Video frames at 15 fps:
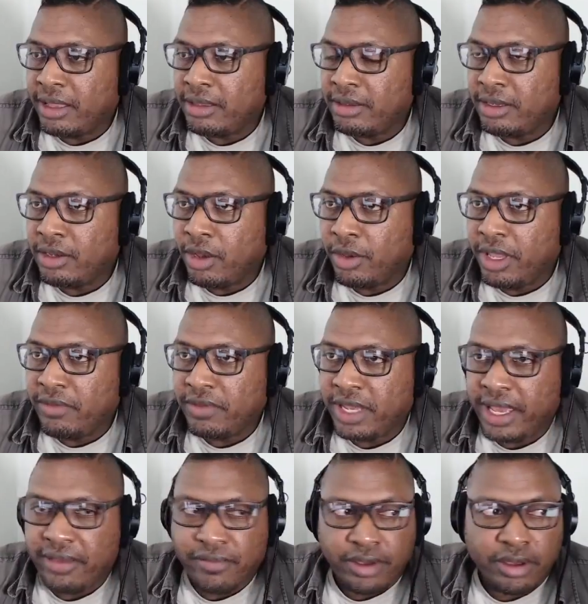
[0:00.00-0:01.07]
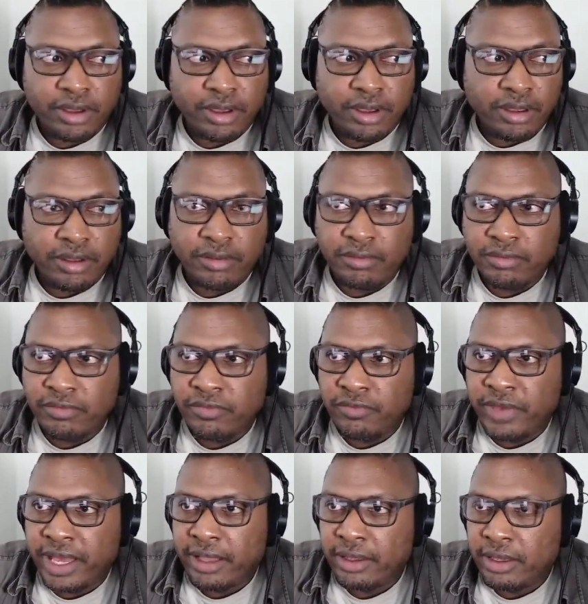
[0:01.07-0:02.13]
you know even have a, a
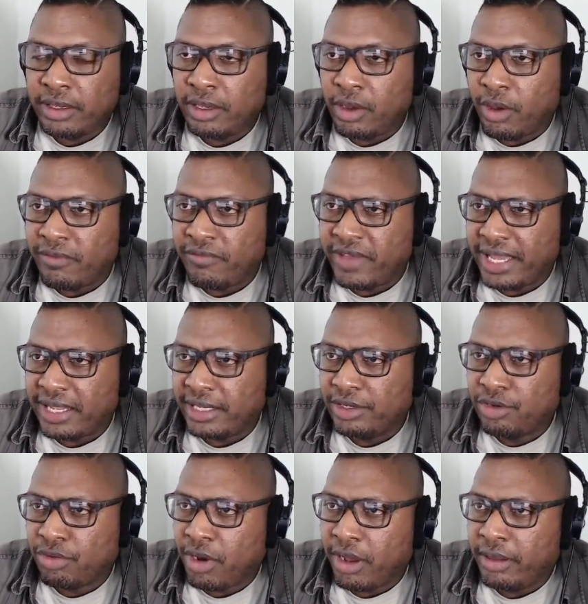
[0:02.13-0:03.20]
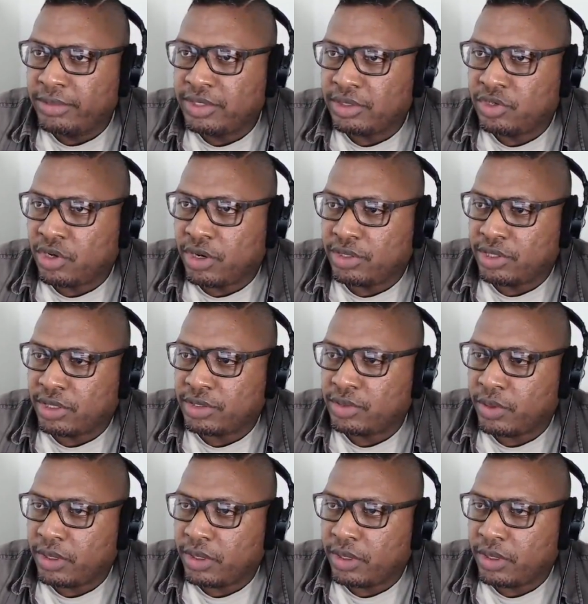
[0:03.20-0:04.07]
valid you know a valid crime to charge us with.